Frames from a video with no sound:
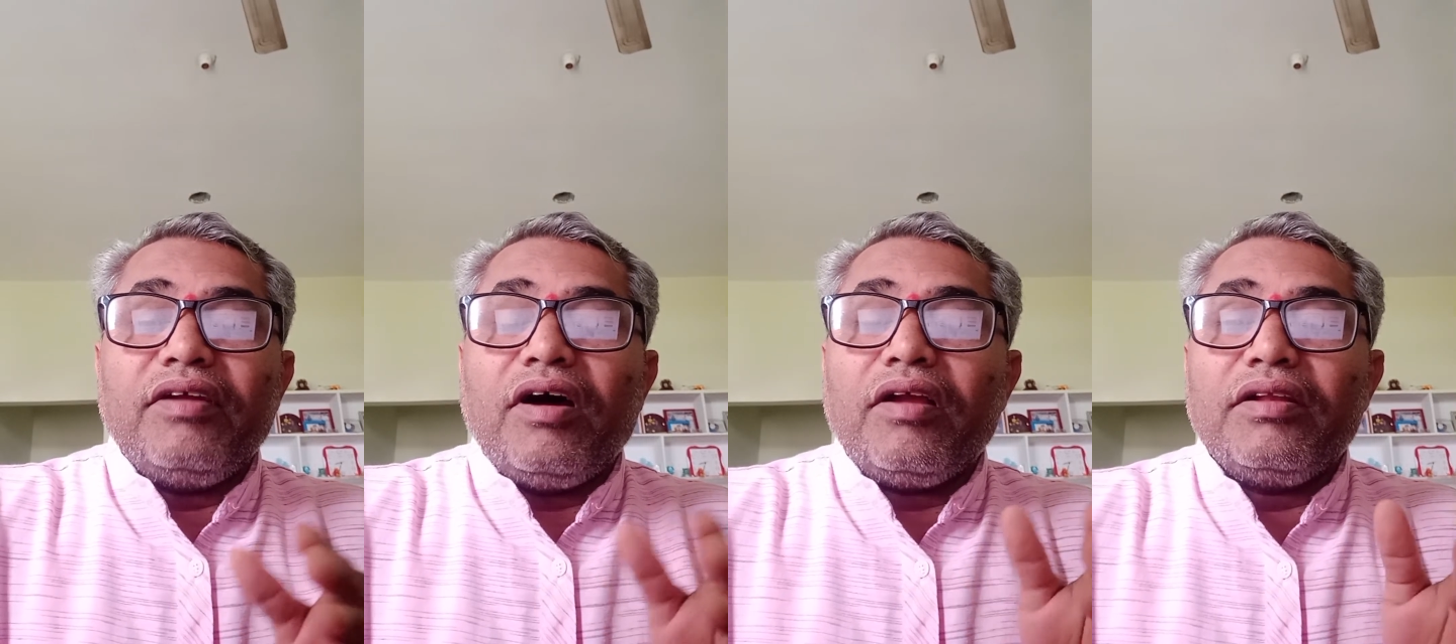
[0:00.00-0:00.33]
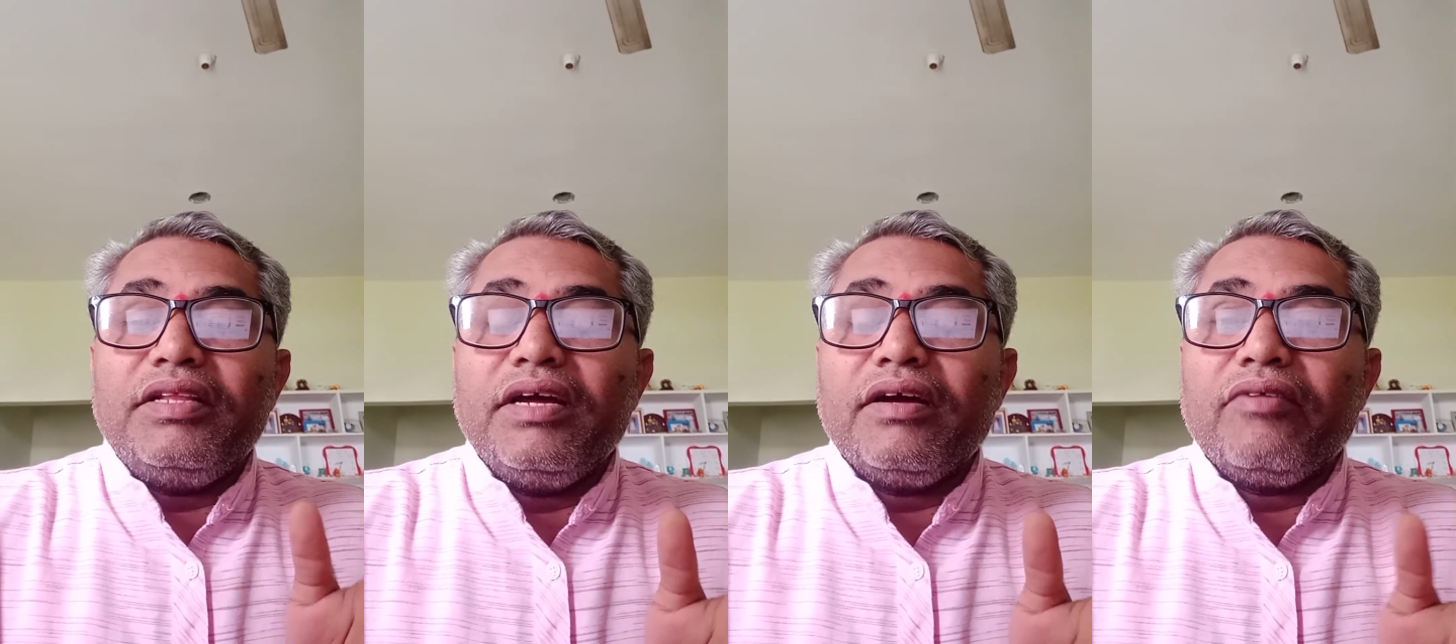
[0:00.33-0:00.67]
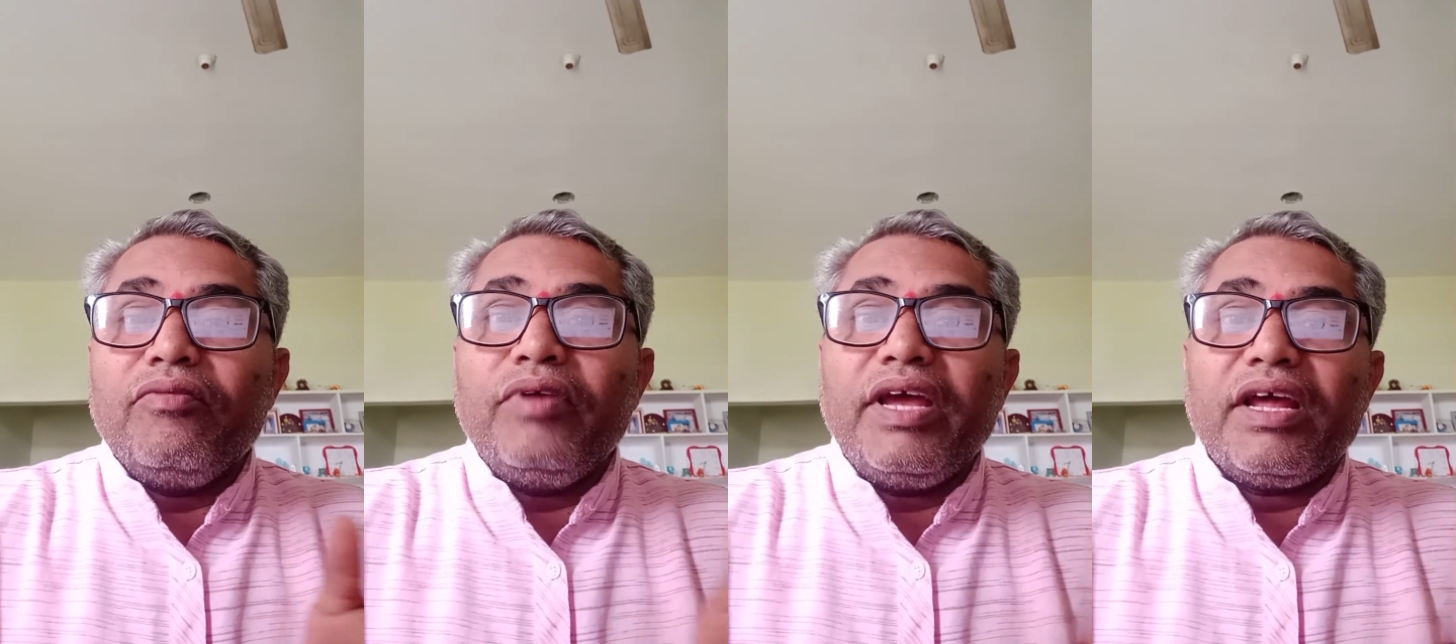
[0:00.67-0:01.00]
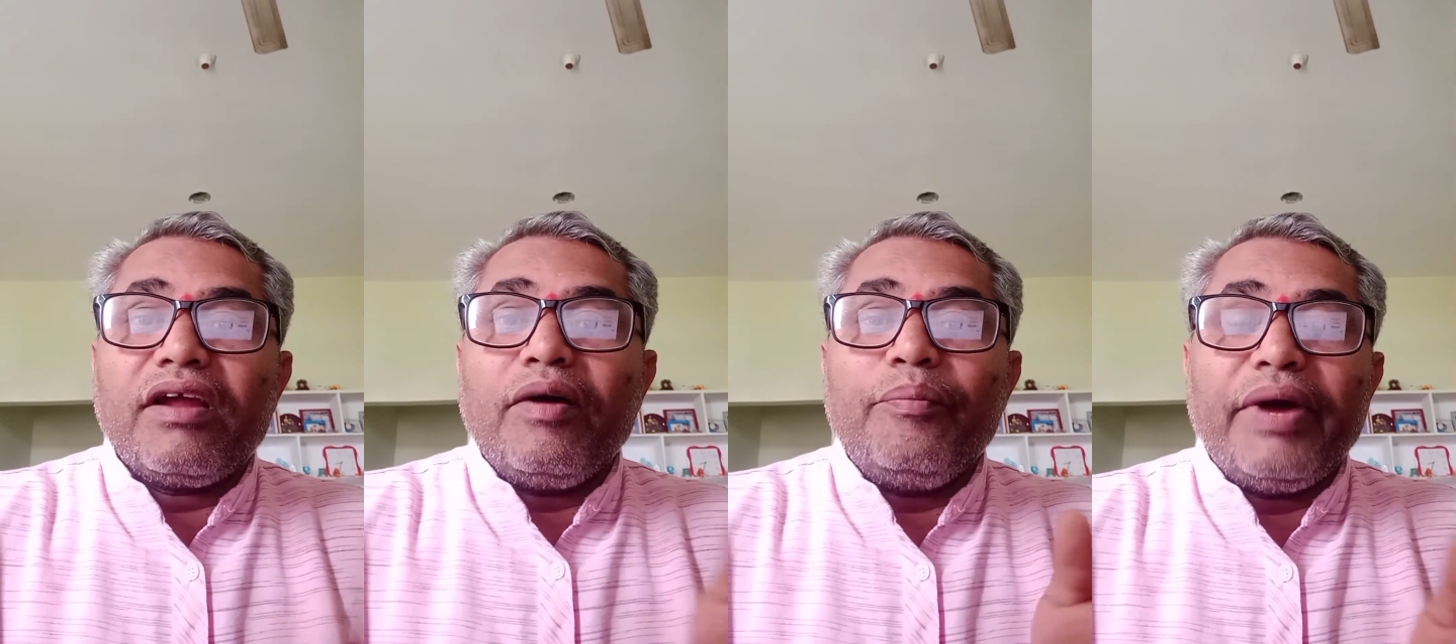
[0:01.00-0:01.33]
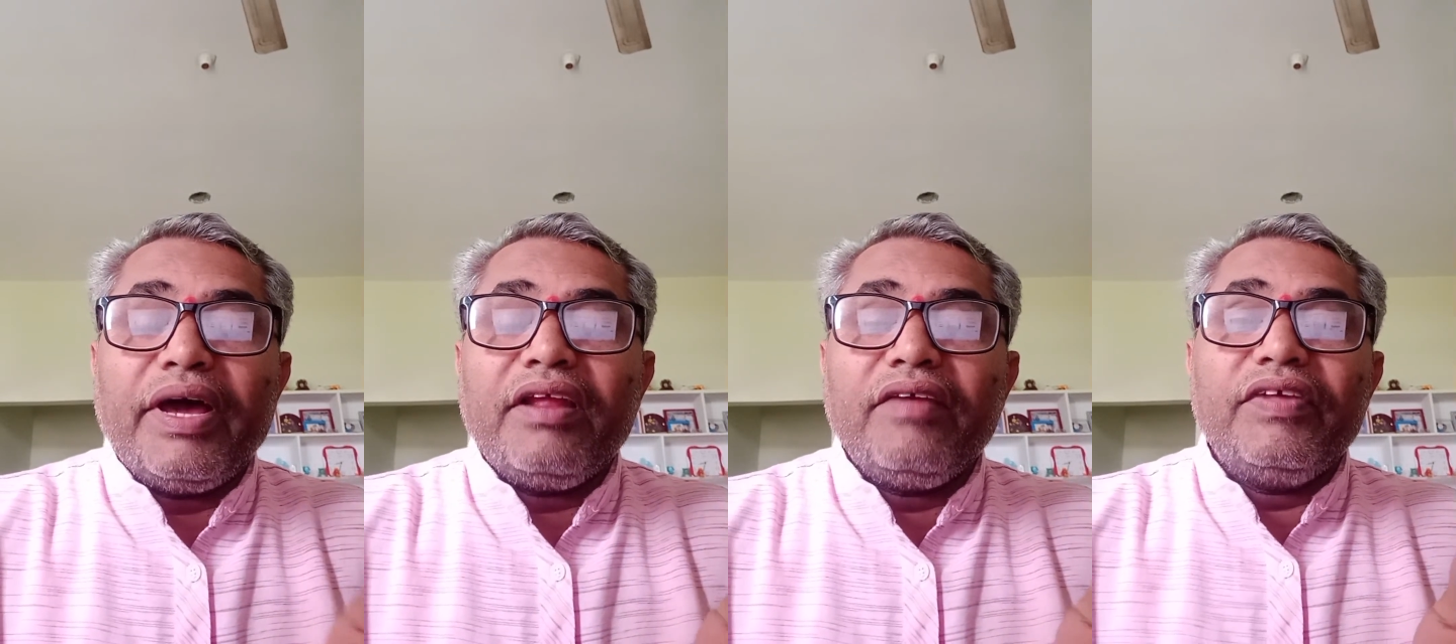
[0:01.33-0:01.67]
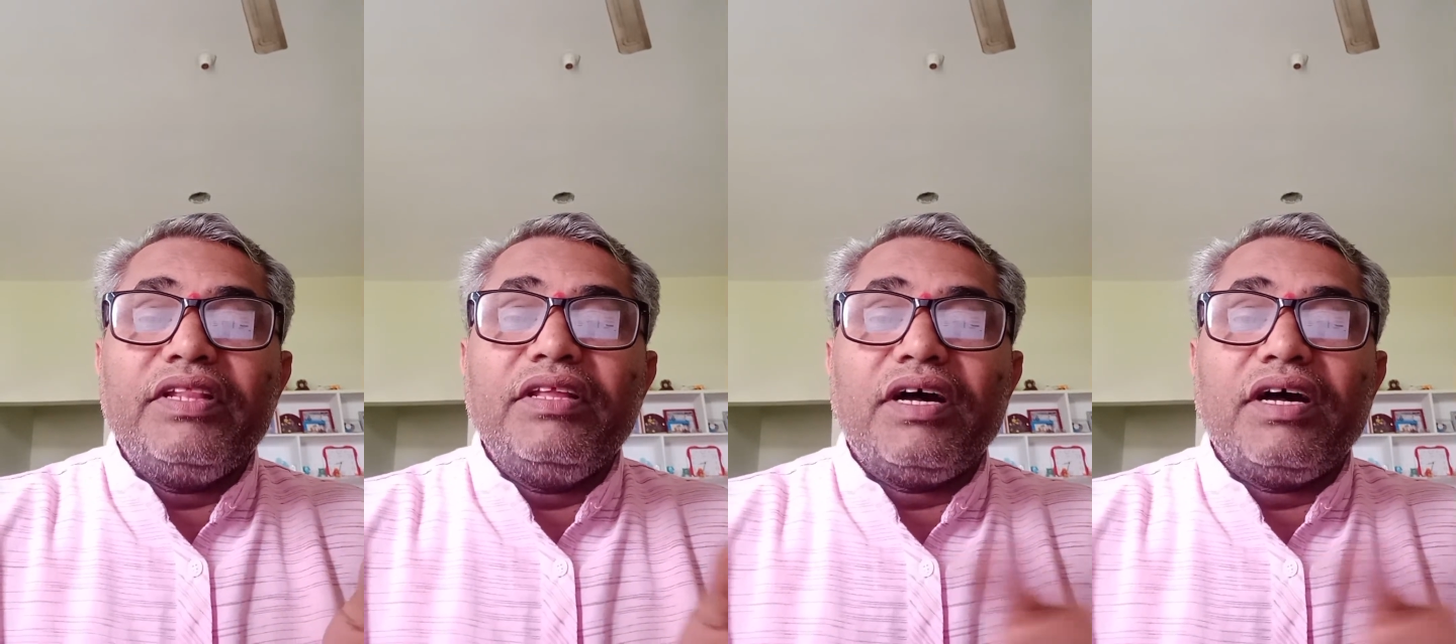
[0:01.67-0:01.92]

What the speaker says: Now we are comparing with the